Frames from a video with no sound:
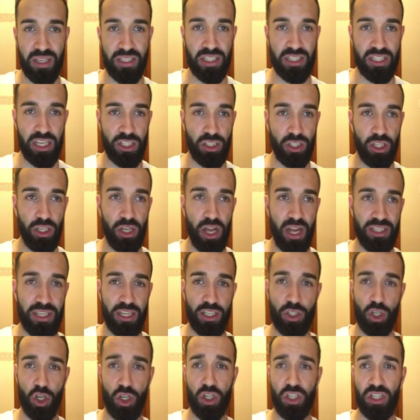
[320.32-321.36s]
this essentially does
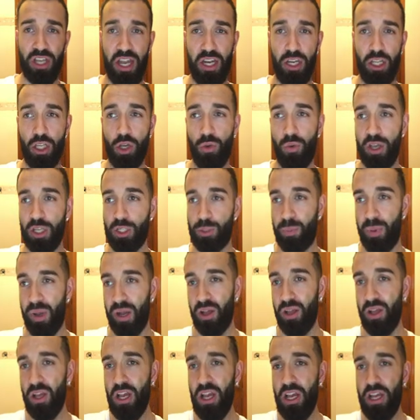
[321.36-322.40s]
is searches any UA
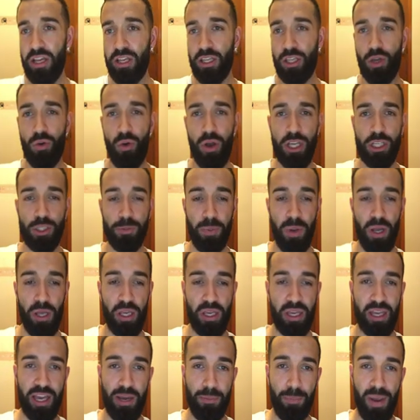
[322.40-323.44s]
spell. UA spell,
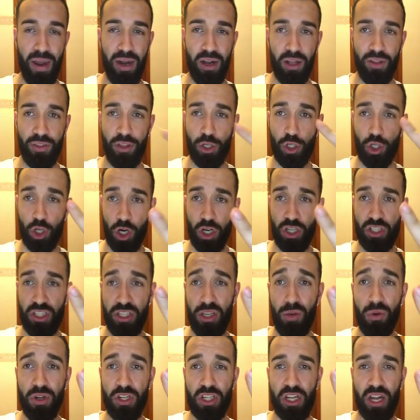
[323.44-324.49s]
you can get uh, the
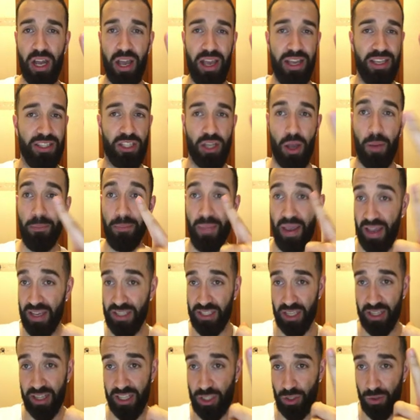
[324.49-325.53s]
jersey, which is
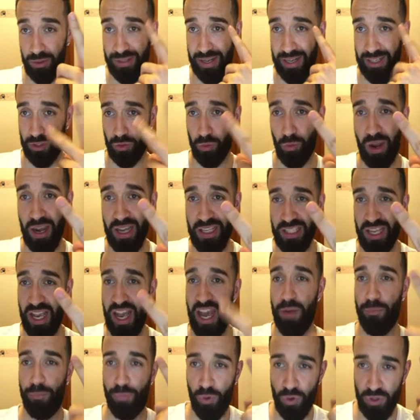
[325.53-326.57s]
amazing. Lets you attack twice
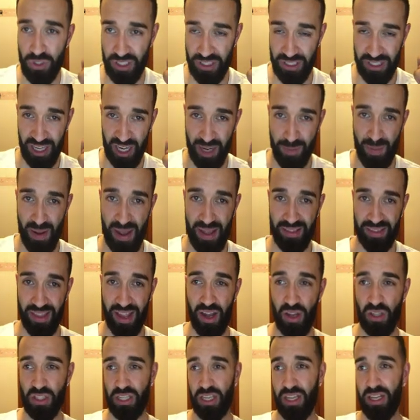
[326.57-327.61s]
and boosts its attack by a
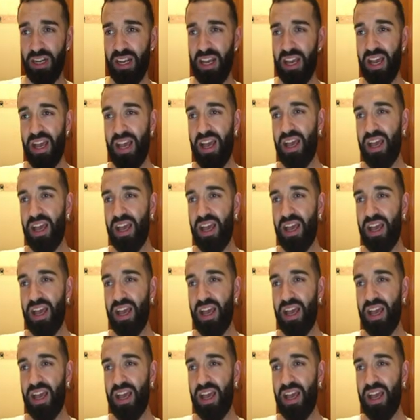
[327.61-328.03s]
thousand.